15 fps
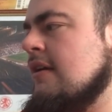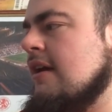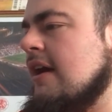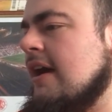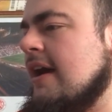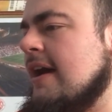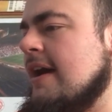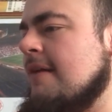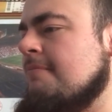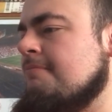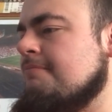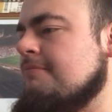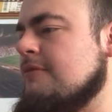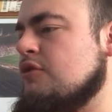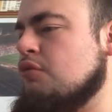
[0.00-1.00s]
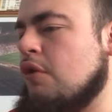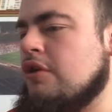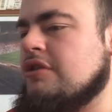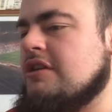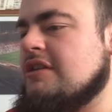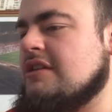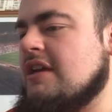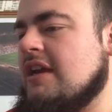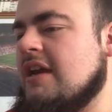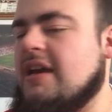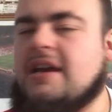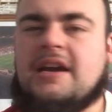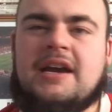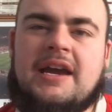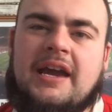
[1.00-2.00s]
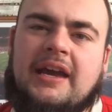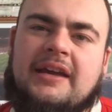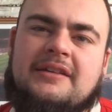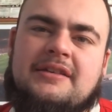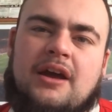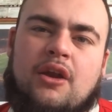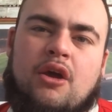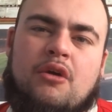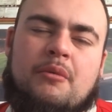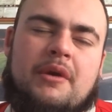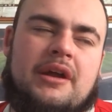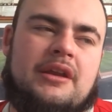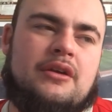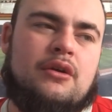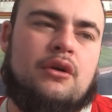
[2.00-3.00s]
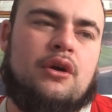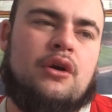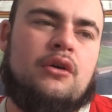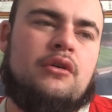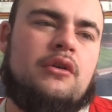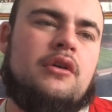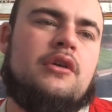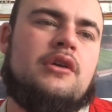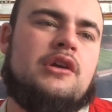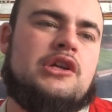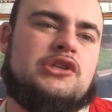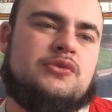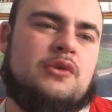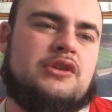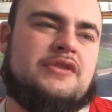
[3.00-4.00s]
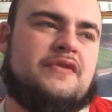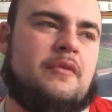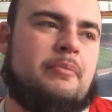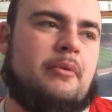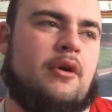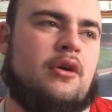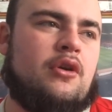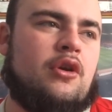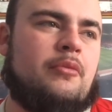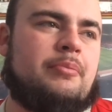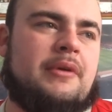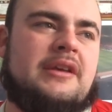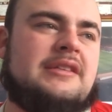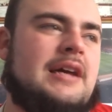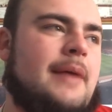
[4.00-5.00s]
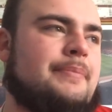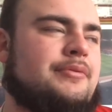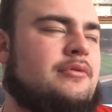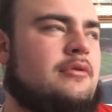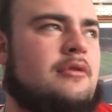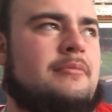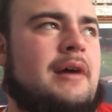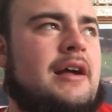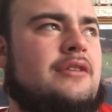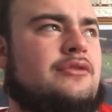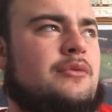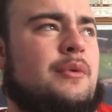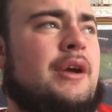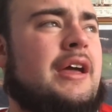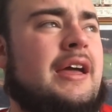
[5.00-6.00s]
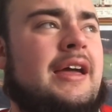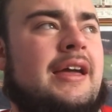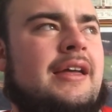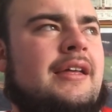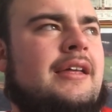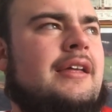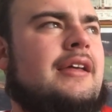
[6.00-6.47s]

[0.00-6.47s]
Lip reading: Swansea City is a long way to go. Swansea Football Club is absolutely miles away.